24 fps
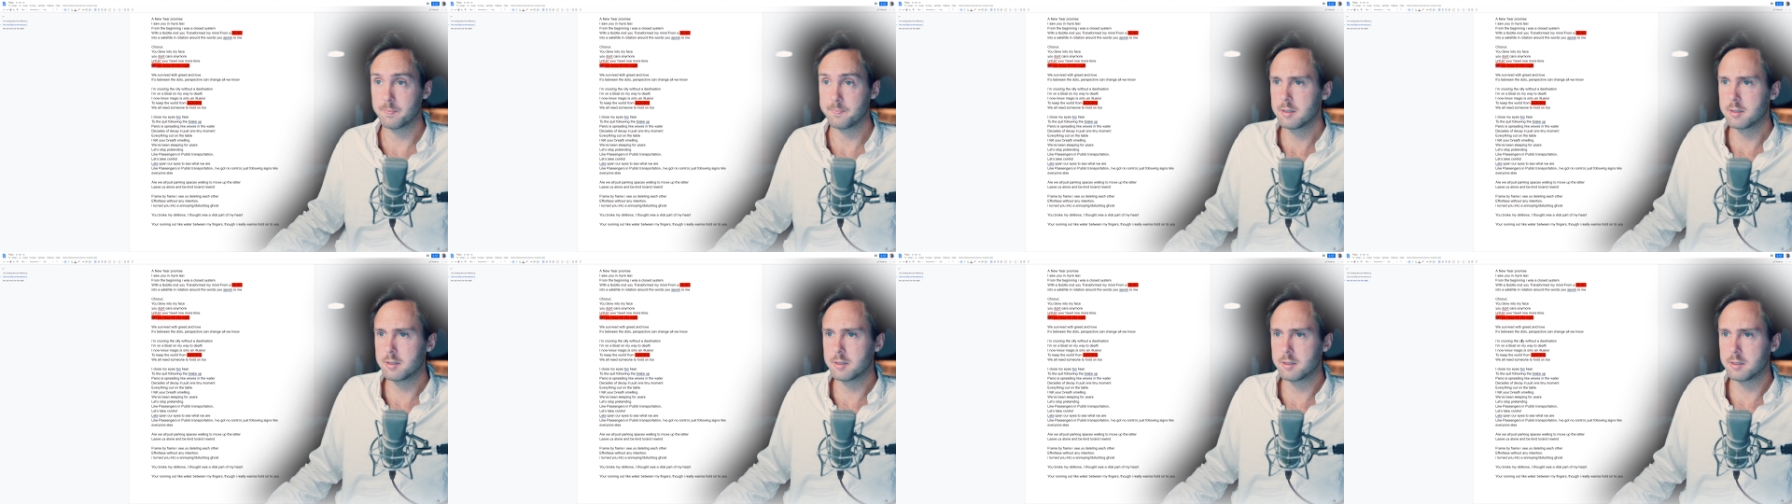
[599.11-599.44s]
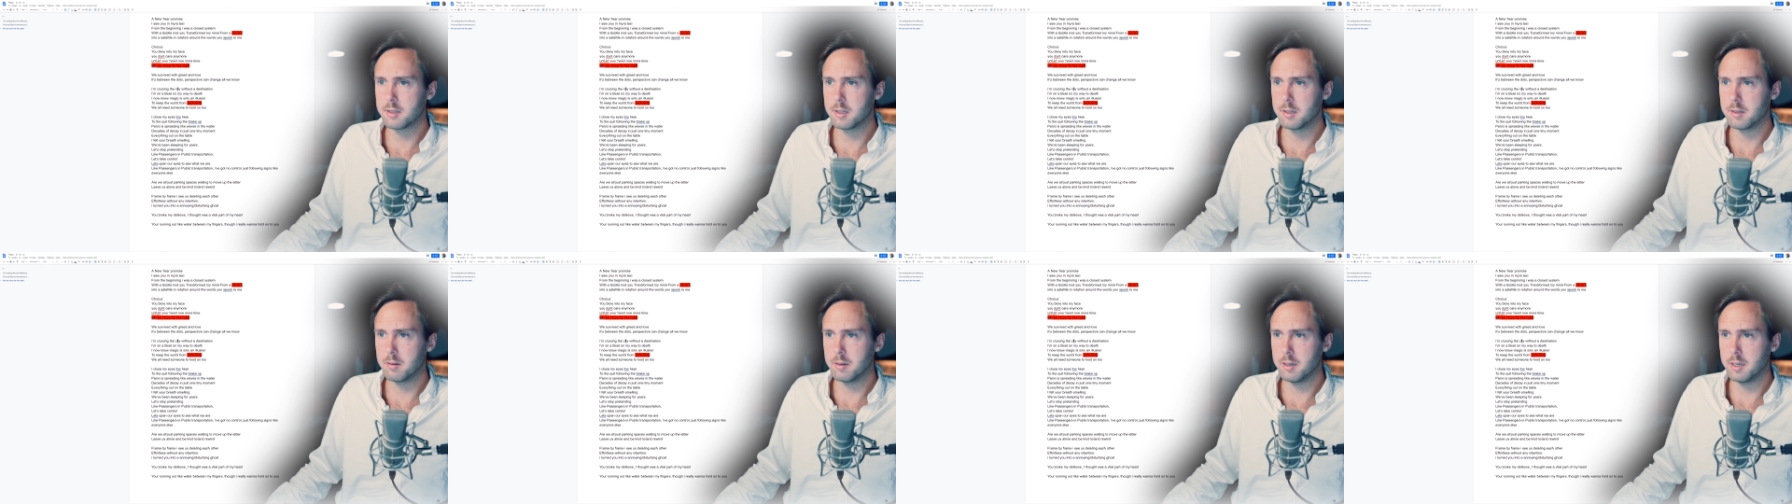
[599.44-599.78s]

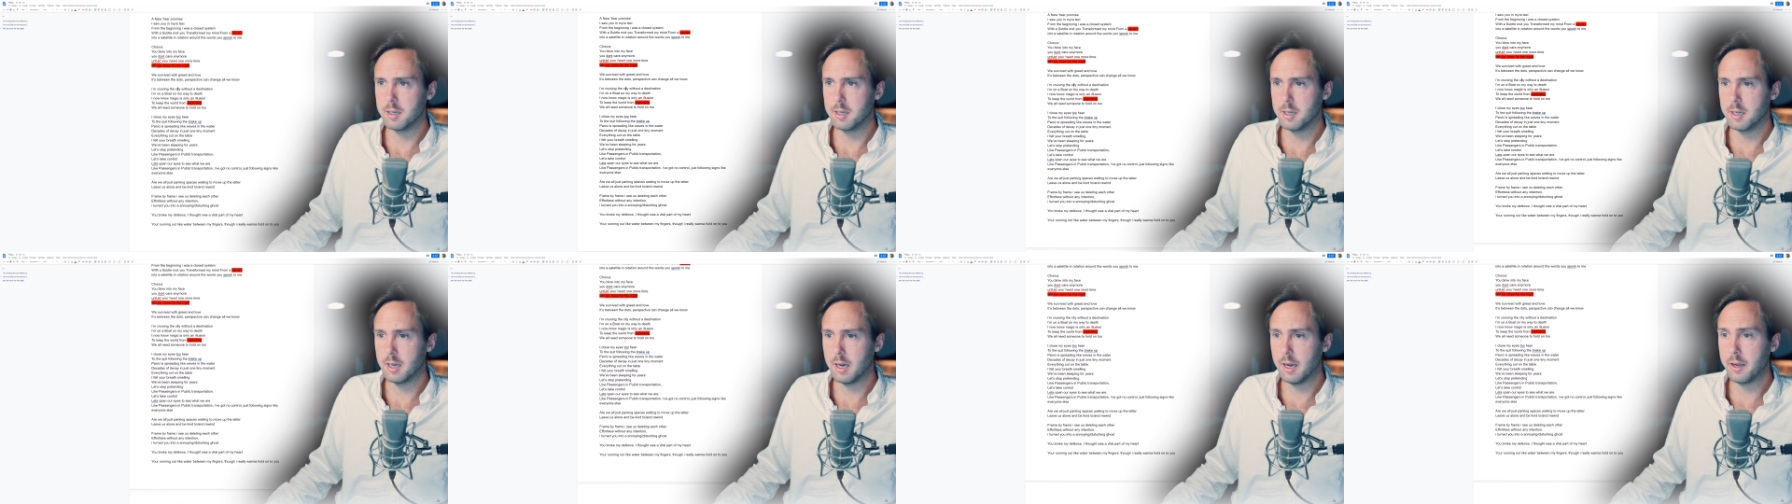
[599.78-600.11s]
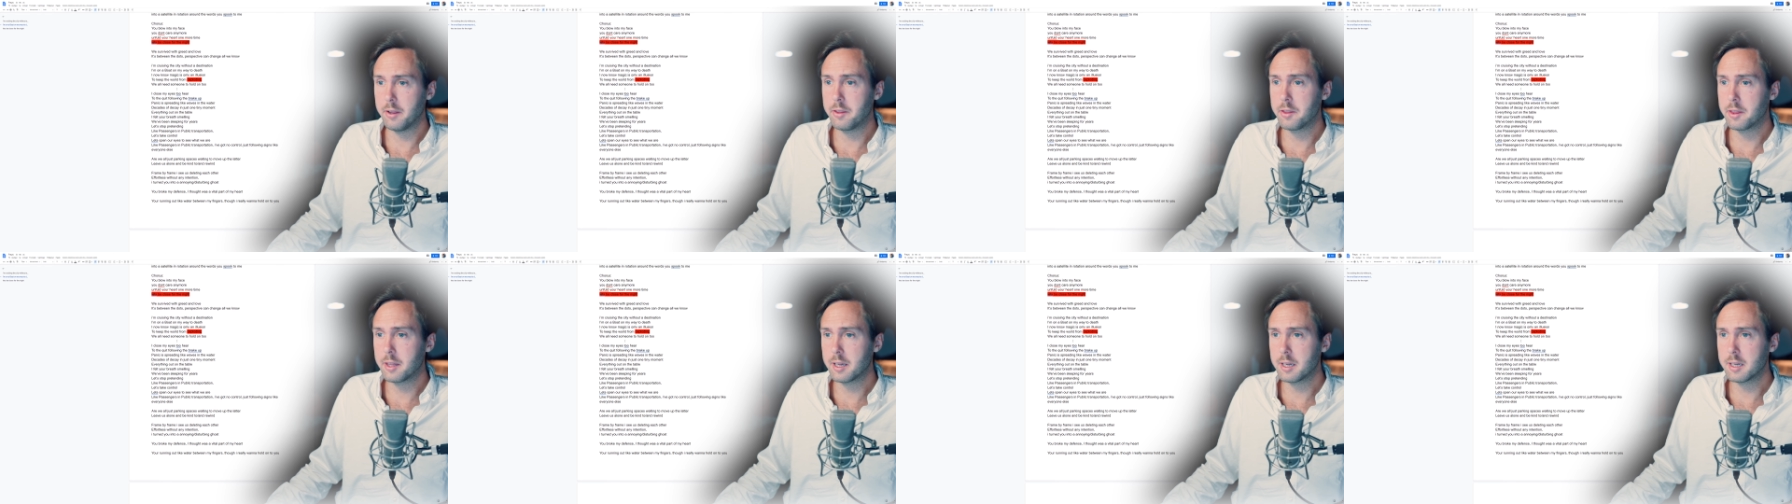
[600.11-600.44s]
So I
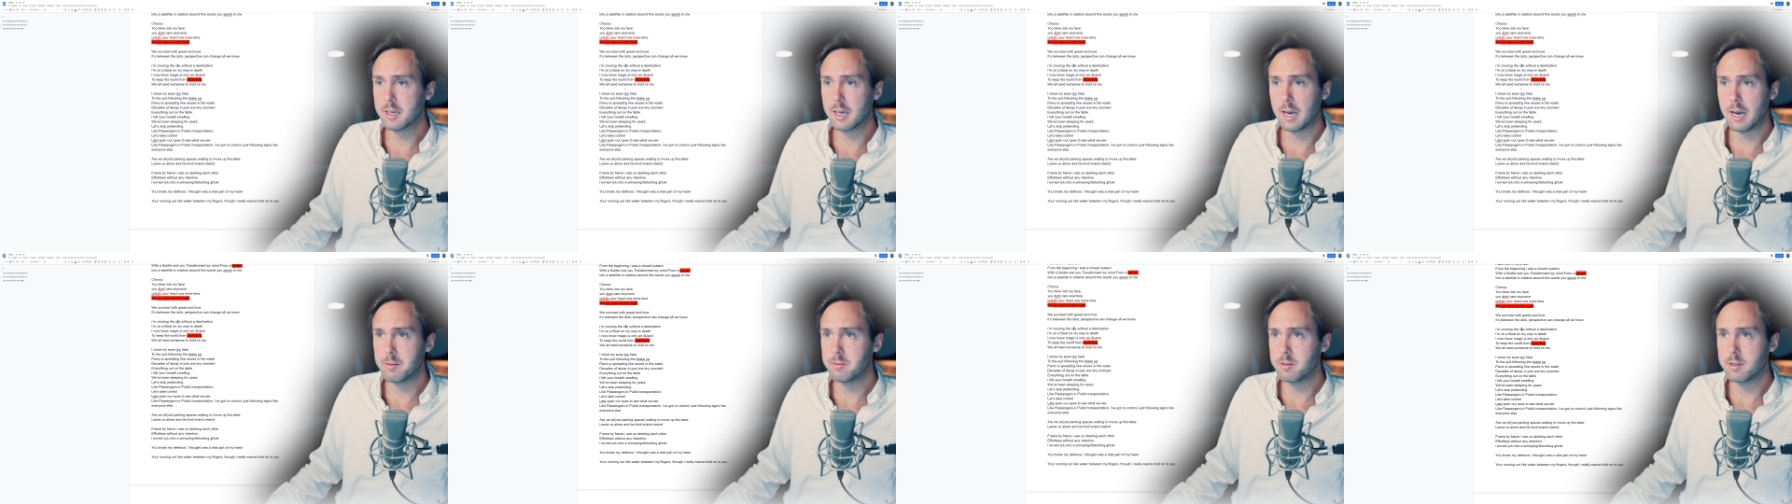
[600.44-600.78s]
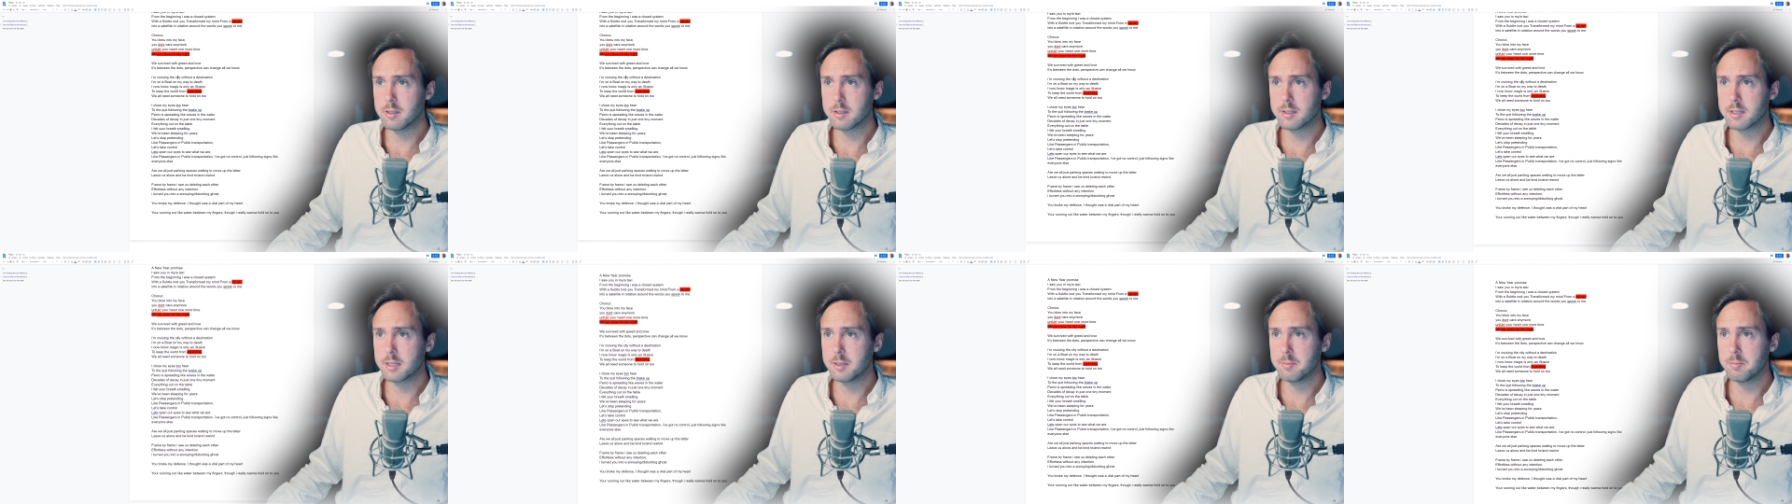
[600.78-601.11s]
think I
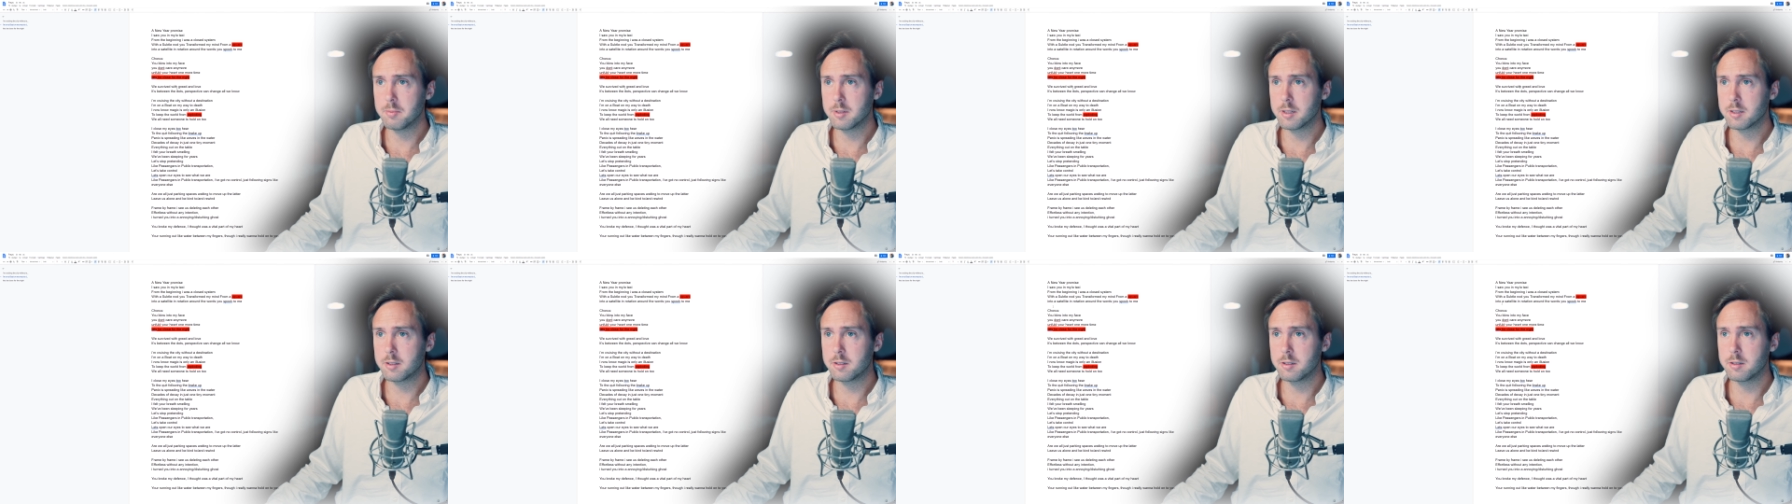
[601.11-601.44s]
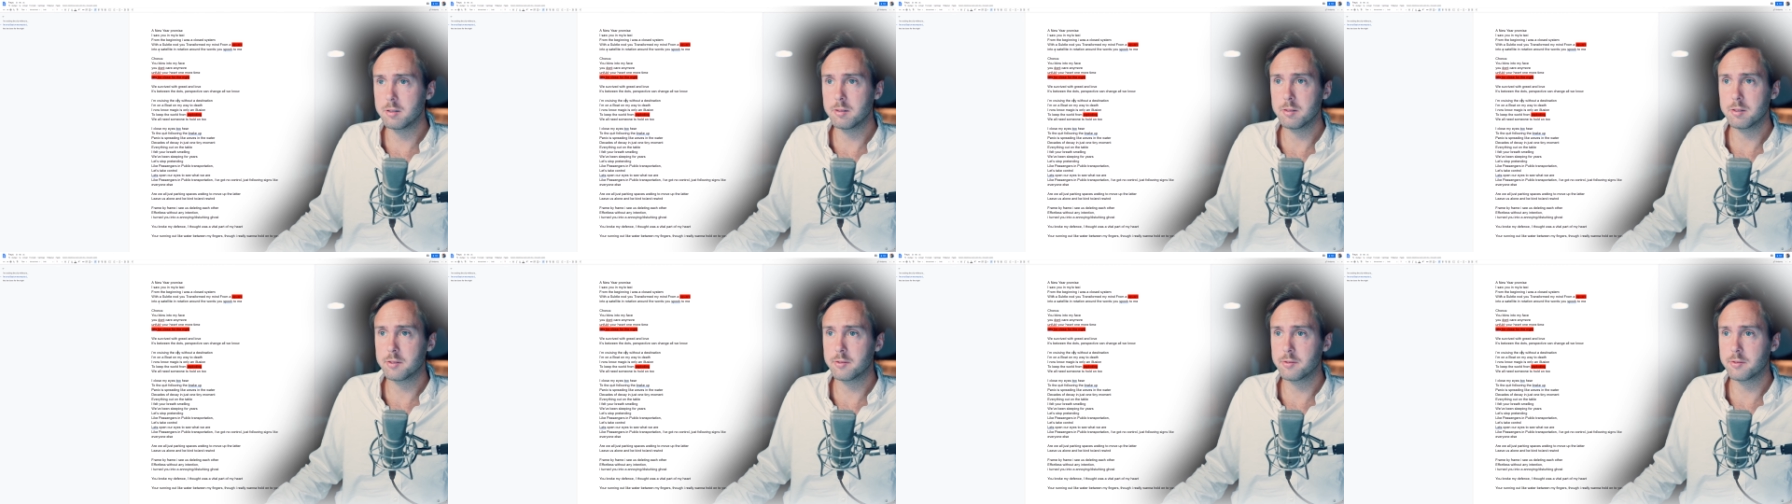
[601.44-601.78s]
will simply
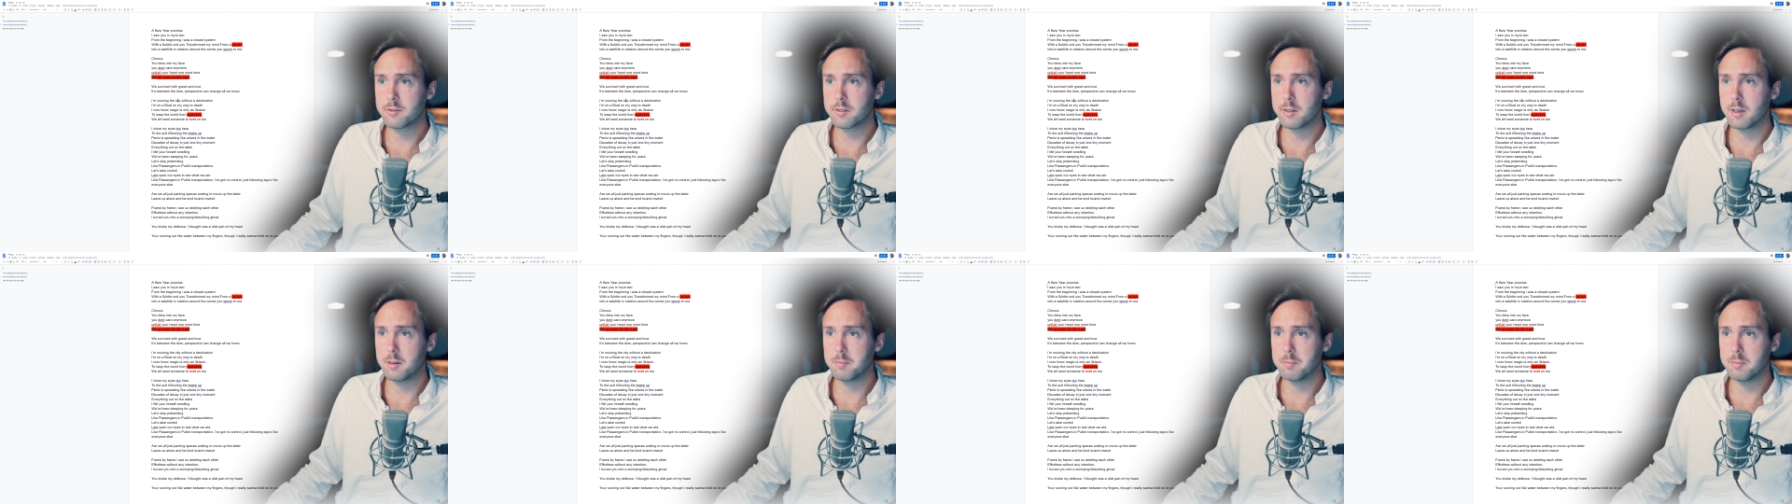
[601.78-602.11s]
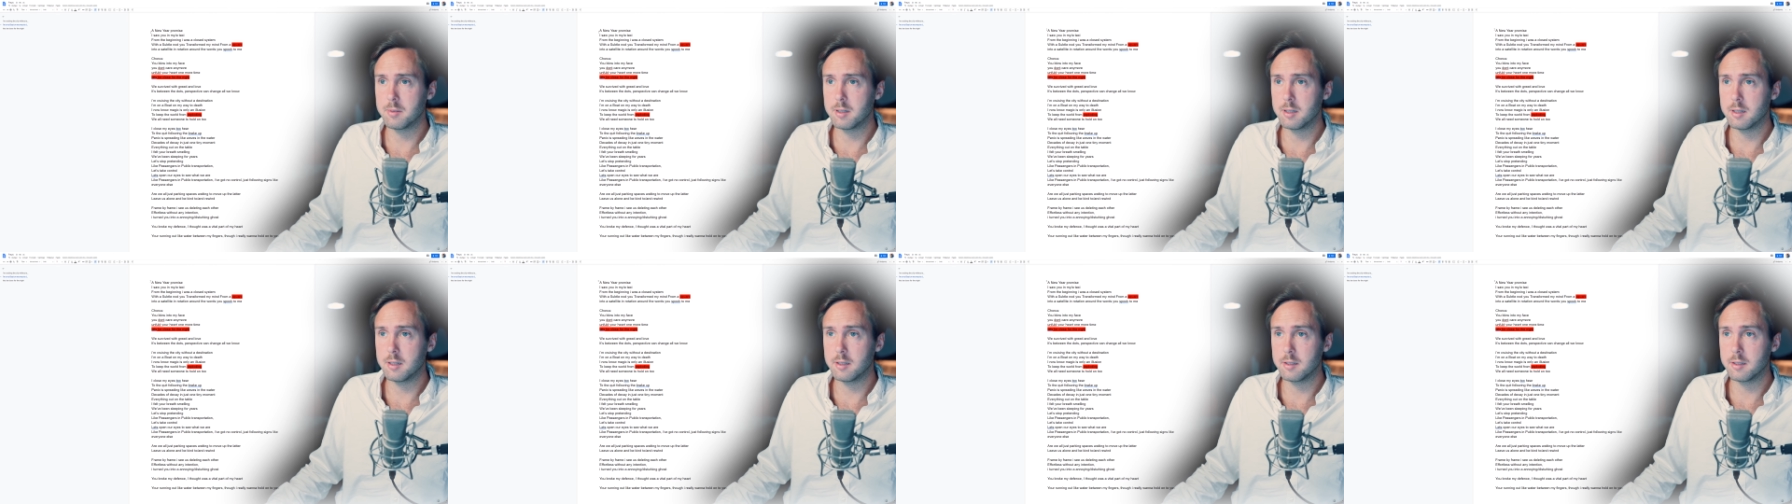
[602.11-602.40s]
choose from